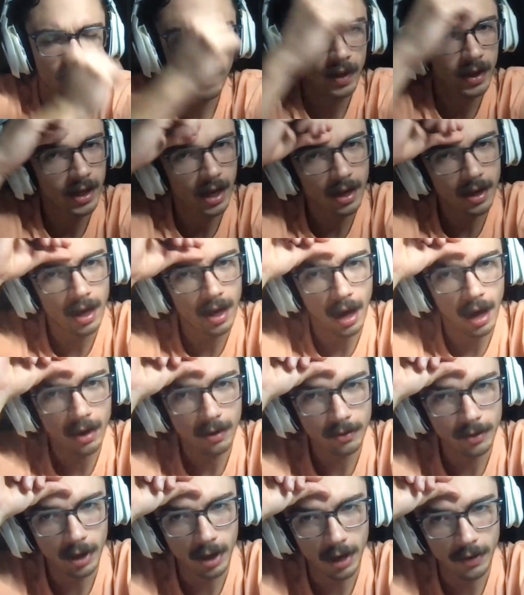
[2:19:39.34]
Yeah, like,
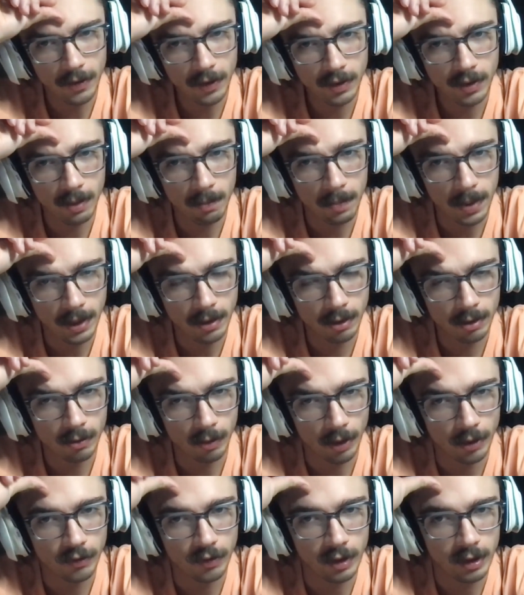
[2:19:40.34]
I don't know. I think the bigger
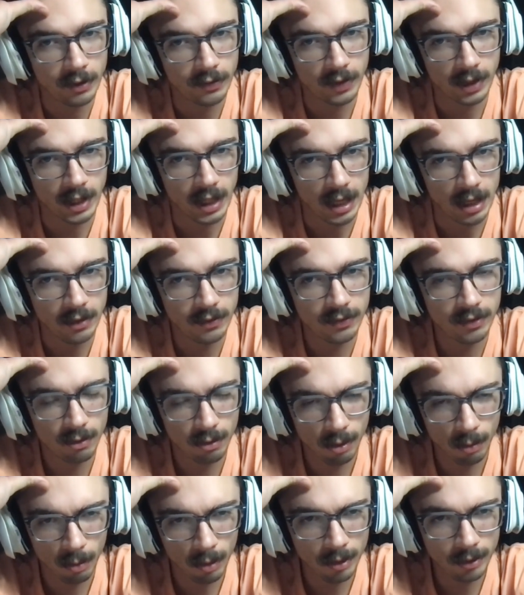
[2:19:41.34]
question is, like, is
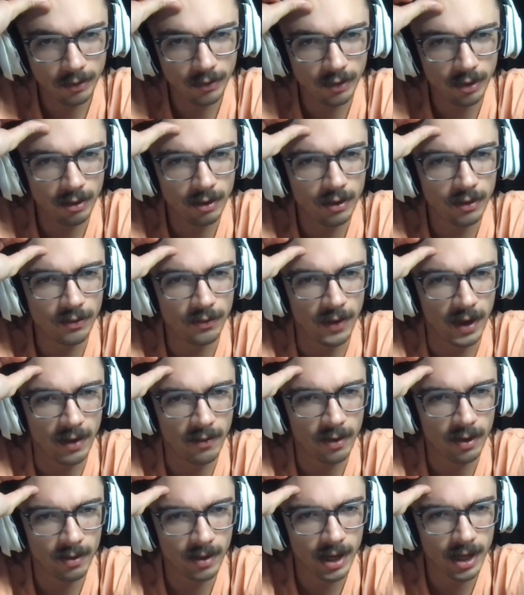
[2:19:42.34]
there a World Series
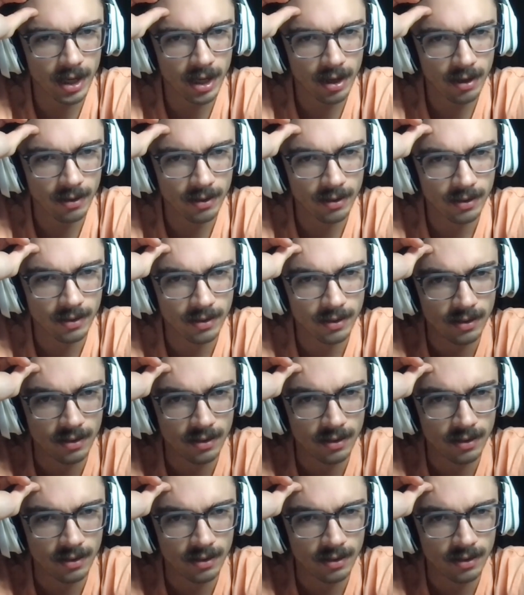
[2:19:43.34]
favorite right now?